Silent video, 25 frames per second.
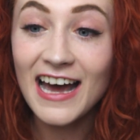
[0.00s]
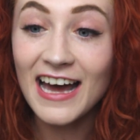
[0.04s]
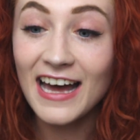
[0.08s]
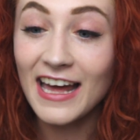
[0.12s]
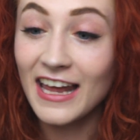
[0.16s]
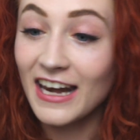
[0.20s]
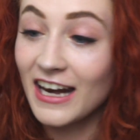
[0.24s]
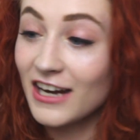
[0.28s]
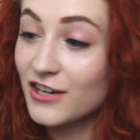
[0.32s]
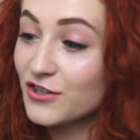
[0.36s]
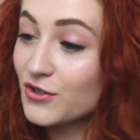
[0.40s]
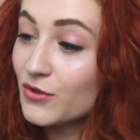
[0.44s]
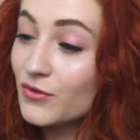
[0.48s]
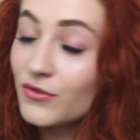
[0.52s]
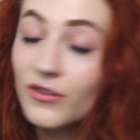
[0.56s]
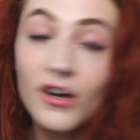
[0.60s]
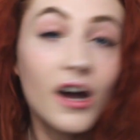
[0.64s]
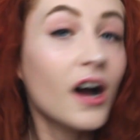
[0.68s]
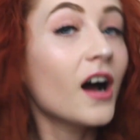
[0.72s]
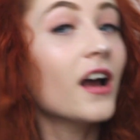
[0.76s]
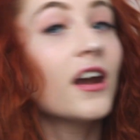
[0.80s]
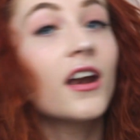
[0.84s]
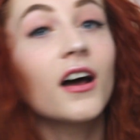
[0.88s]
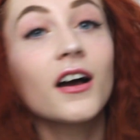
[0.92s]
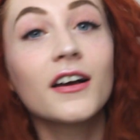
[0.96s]
And I don't know
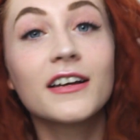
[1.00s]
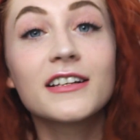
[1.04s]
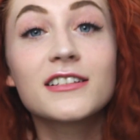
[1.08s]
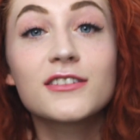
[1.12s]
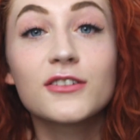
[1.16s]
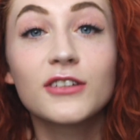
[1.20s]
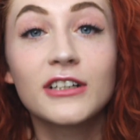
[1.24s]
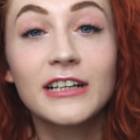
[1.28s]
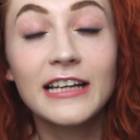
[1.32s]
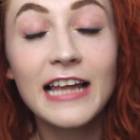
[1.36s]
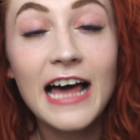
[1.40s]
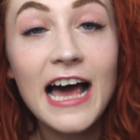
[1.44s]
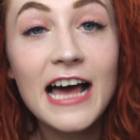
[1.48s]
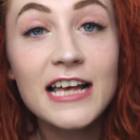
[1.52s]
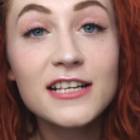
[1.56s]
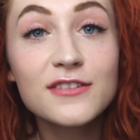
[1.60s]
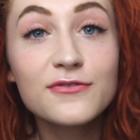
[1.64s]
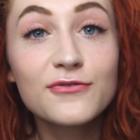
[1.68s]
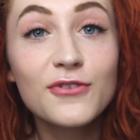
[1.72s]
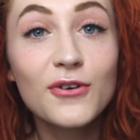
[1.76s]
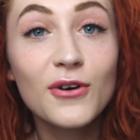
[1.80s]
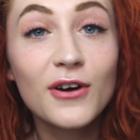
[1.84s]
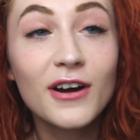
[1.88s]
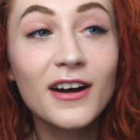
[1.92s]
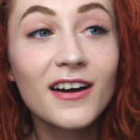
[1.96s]
how long it's going to
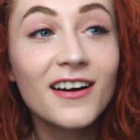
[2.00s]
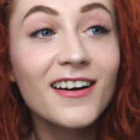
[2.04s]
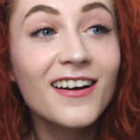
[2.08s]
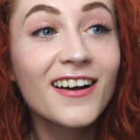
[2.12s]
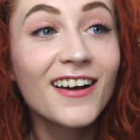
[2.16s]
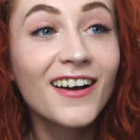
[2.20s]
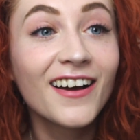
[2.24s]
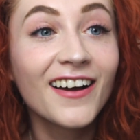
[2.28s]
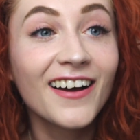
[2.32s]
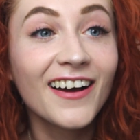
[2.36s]
last for.